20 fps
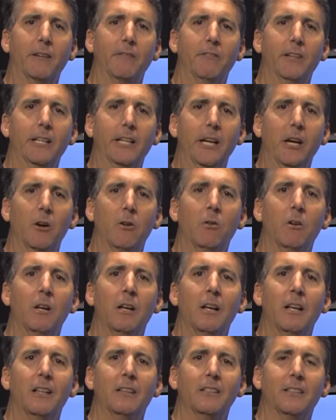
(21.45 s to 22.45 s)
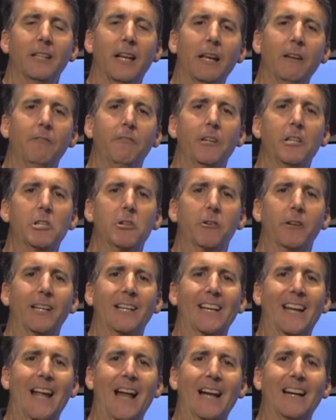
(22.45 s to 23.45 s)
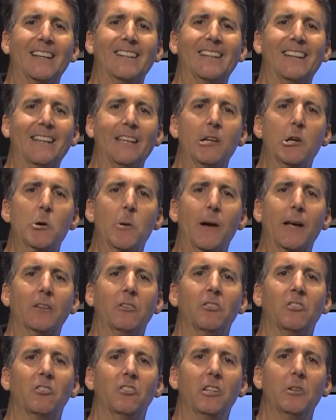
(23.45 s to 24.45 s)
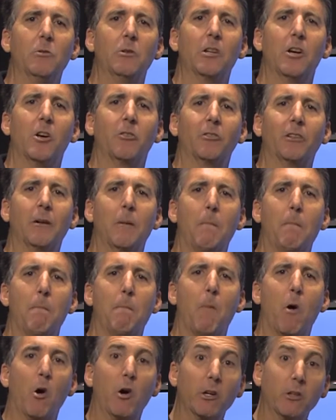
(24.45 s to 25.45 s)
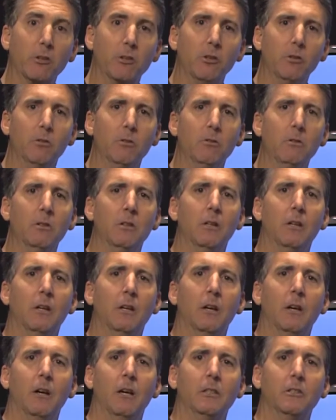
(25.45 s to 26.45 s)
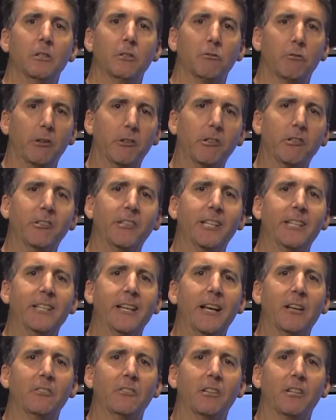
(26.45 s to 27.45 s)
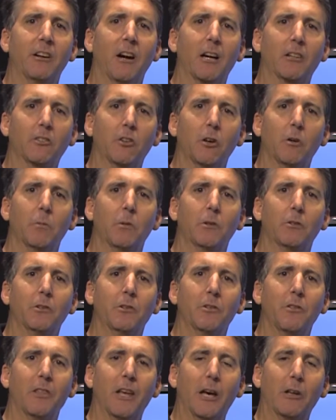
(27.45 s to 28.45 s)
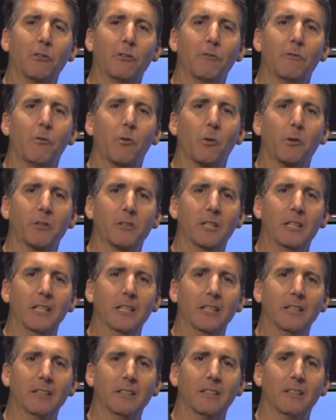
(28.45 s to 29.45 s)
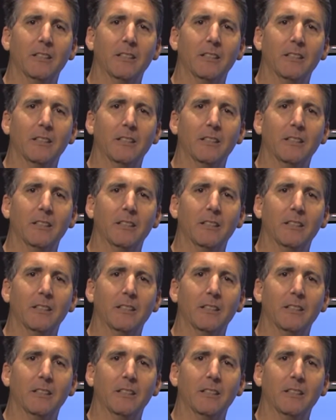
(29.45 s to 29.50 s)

video, today featuring the Canon EOS C100 Mark II, just recently announced here October 2014.